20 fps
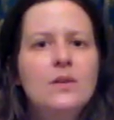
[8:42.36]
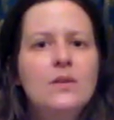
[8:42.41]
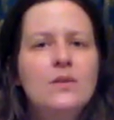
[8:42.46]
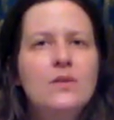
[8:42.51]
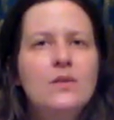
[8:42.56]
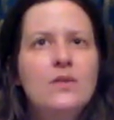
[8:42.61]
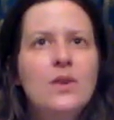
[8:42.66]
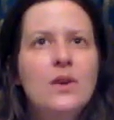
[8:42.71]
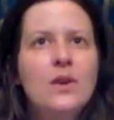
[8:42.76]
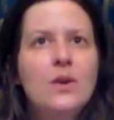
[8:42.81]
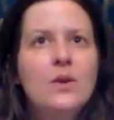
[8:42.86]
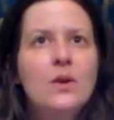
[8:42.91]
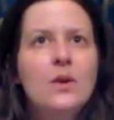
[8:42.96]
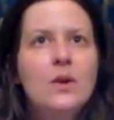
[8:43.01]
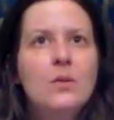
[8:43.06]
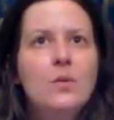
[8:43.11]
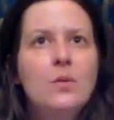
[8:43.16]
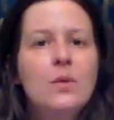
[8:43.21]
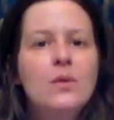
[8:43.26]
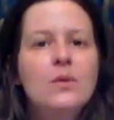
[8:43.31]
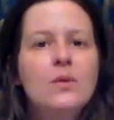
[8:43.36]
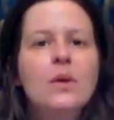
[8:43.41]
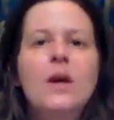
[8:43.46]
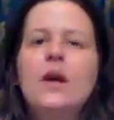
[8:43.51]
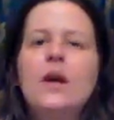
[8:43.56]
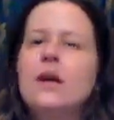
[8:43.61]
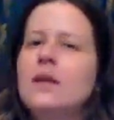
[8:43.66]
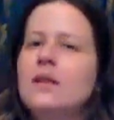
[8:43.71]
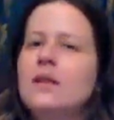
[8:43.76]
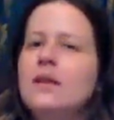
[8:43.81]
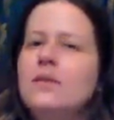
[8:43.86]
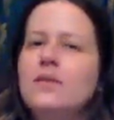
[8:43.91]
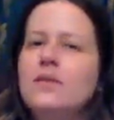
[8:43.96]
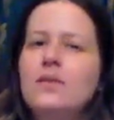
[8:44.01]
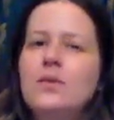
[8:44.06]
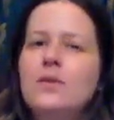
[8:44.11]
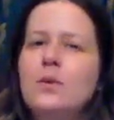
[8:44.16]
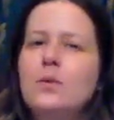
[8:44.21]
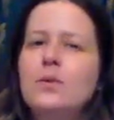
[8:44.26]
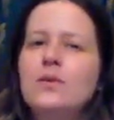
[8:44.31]
So it was, and that's
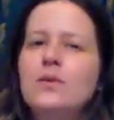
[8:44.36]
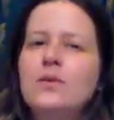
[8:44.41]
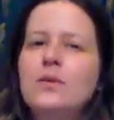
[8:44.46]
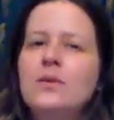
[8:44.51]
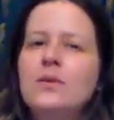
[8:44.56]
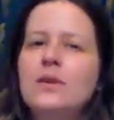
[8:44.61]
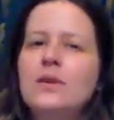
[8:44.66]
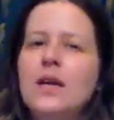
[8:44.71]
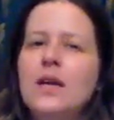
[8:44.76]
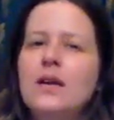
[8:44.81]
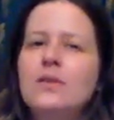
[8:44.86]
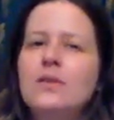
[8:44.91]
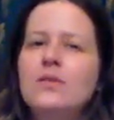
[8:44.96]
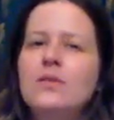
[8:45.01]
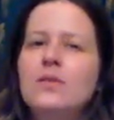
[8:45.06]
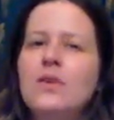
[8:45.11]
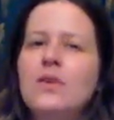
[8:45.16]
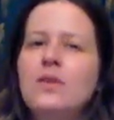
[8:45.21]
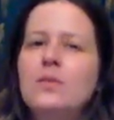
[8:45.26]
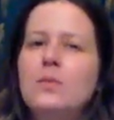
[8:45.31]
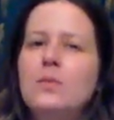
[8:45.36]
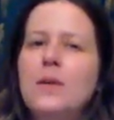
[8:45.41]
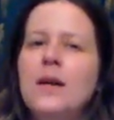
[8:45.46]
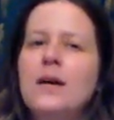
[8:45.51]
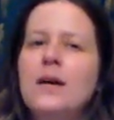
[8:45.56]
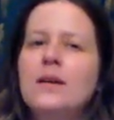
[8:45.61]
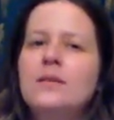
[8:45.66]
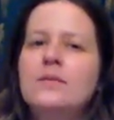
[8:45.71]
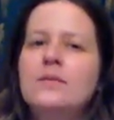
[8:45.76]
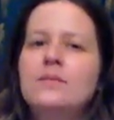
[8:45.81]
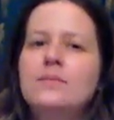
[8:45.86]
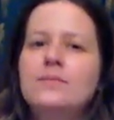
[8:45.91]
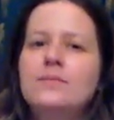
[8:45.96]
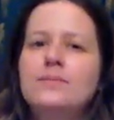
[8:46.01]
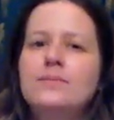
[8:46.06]
because I wasn't on an exercise plan.